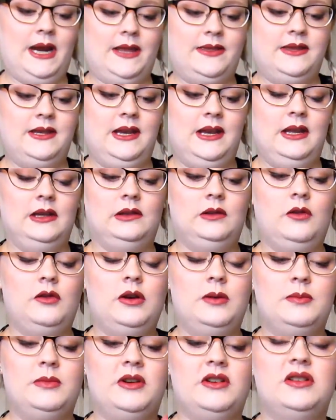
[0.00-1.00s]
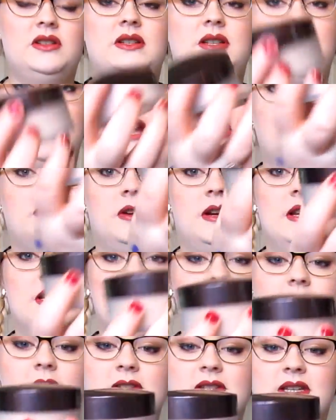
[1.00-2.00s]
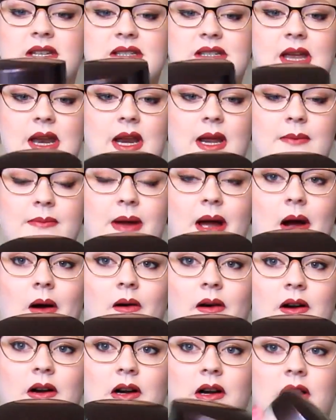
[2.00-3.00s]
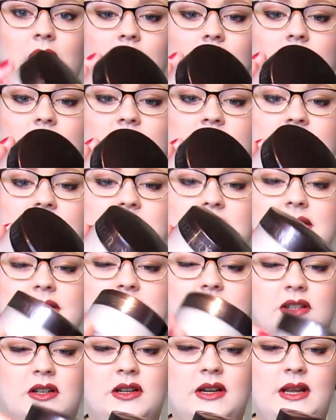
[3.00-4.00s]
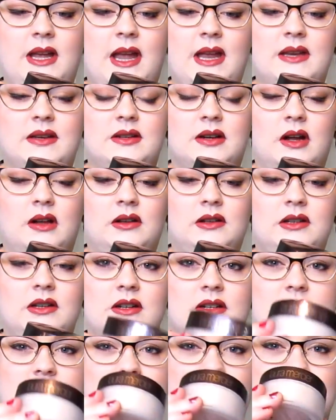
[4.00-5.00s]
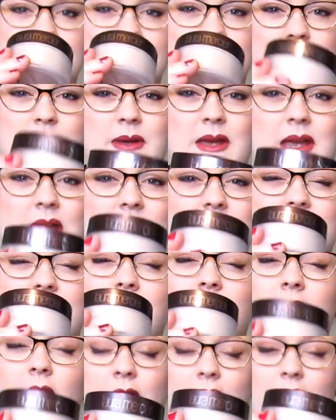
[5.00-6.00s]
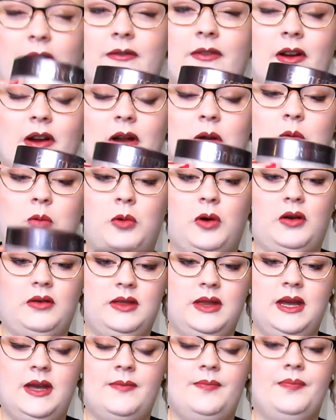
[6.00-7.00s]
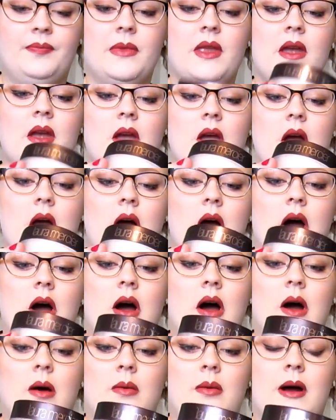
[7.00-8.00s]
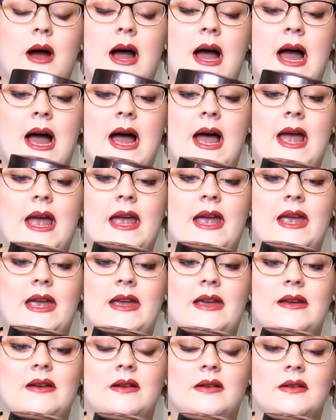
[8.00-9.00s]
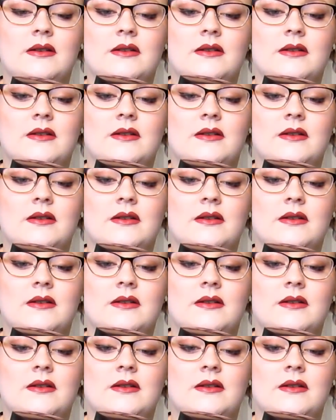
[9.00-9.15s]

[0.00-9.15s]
got the Laura Mercier Translucent Setting Powder. This is $38 and to me it's very worth it. I